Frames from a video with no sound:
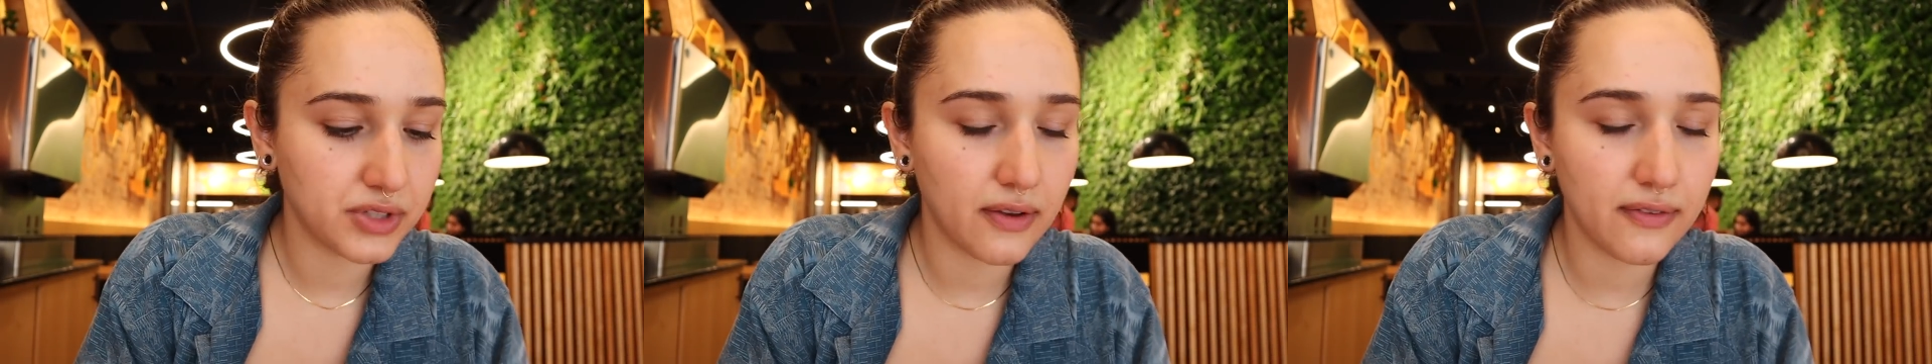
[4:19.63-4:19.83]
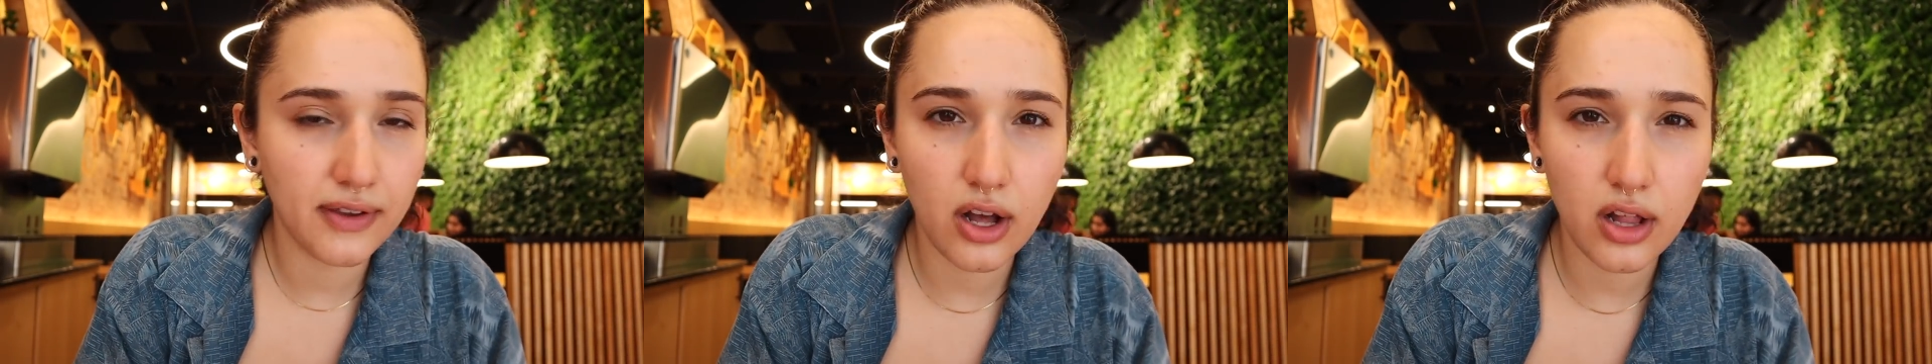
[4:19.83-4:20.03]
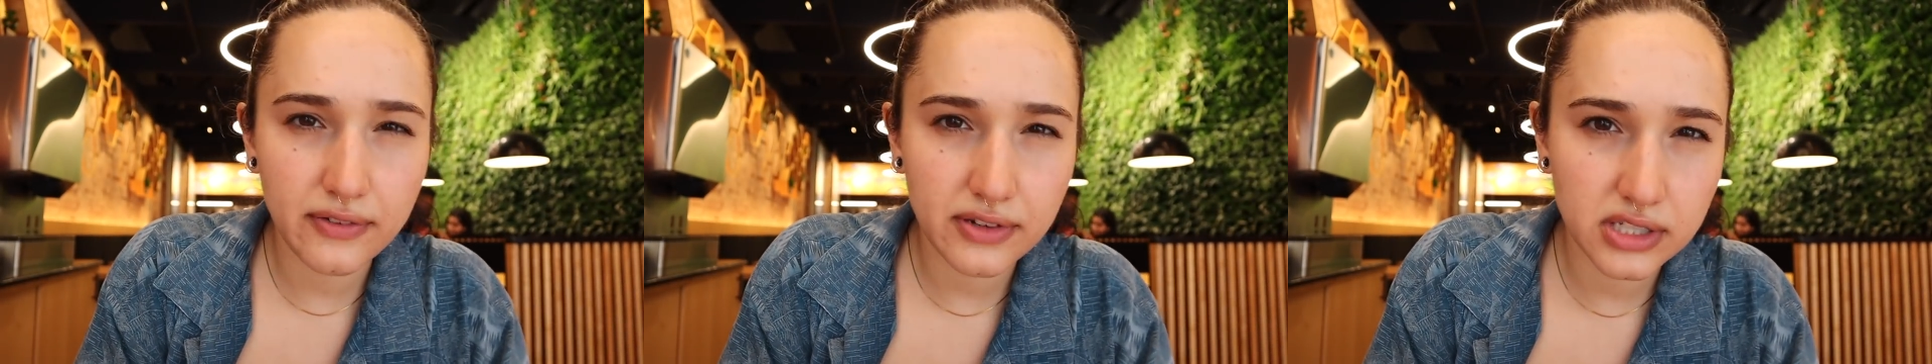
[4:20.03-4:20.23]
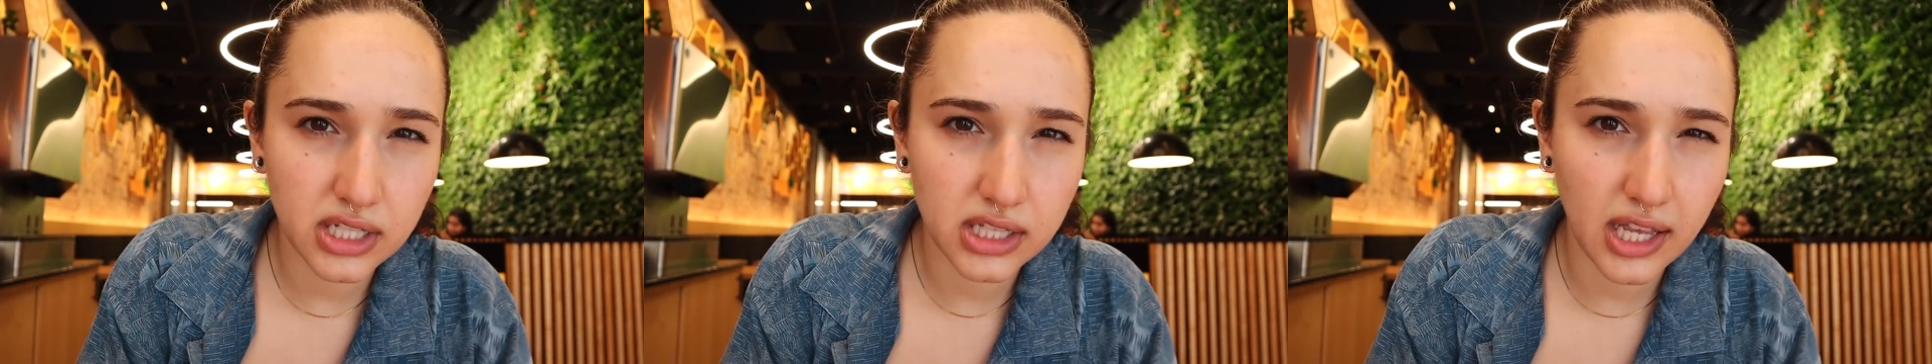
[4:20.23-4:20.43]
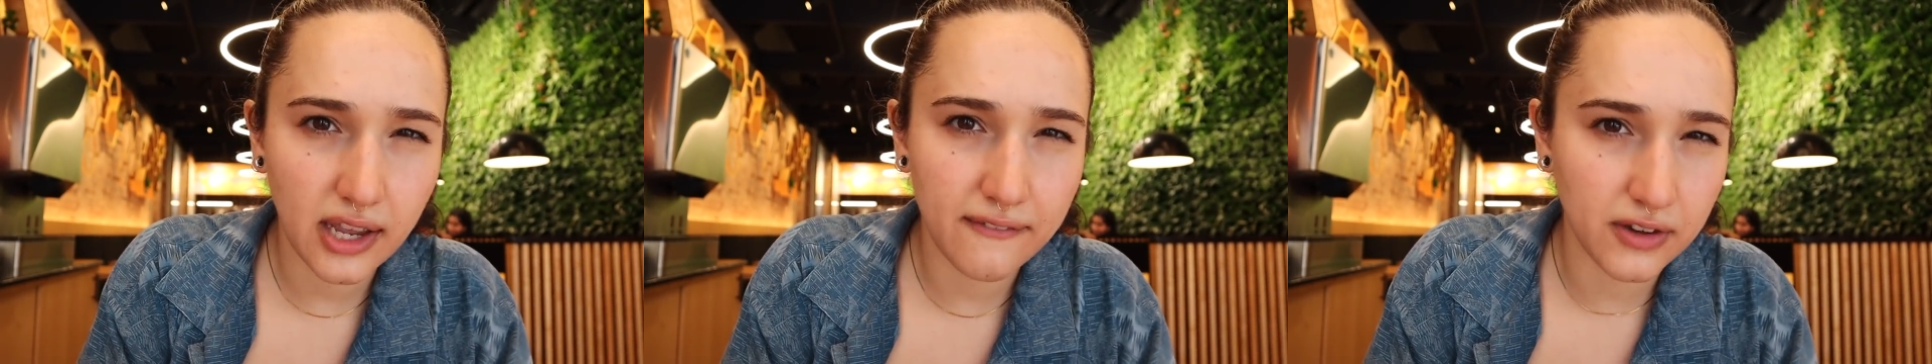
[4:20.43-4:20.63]
Have y'all ever
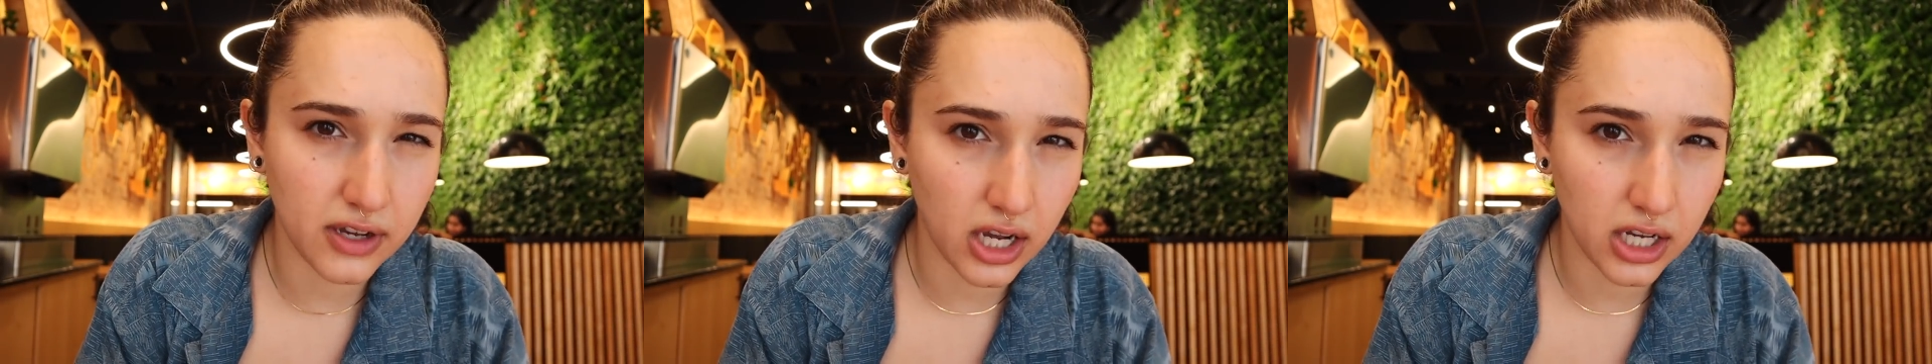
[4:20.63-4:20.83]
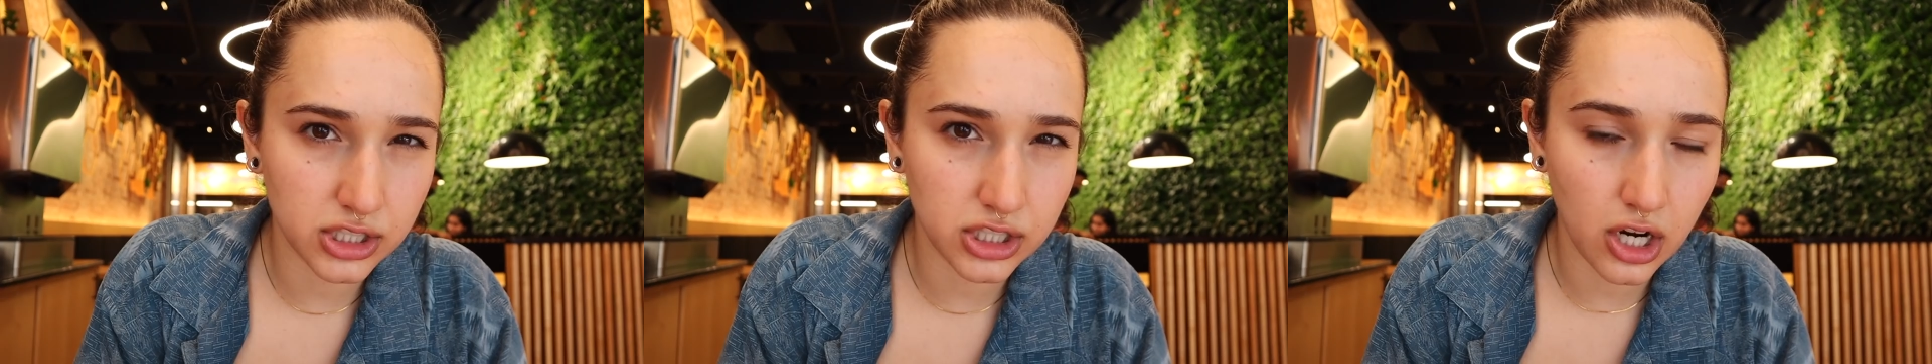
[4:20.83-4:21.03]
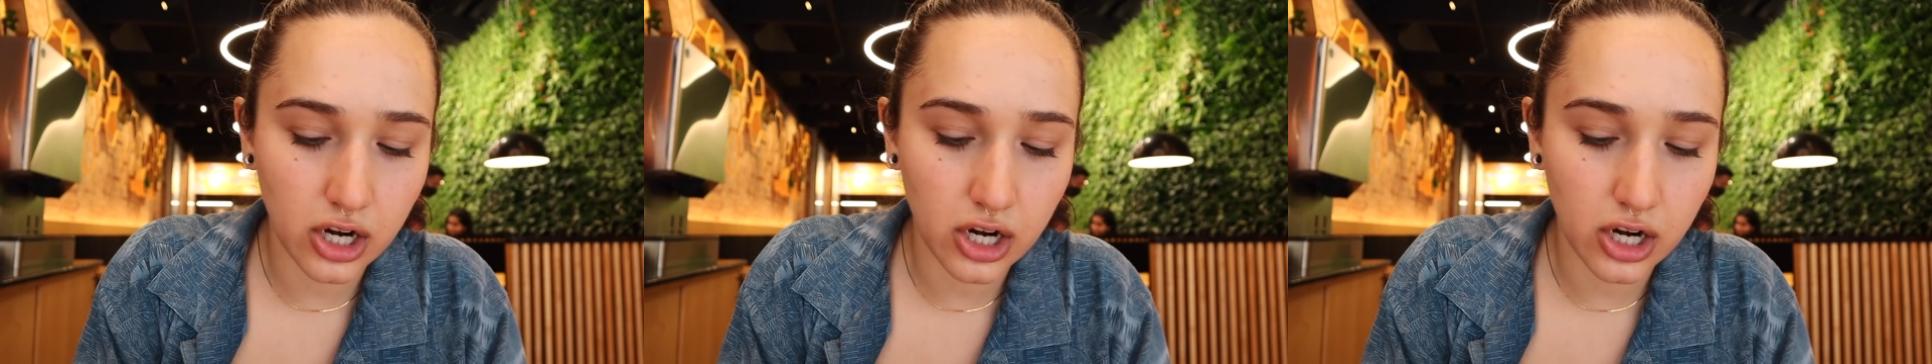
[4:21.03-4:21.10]
seen like focaccia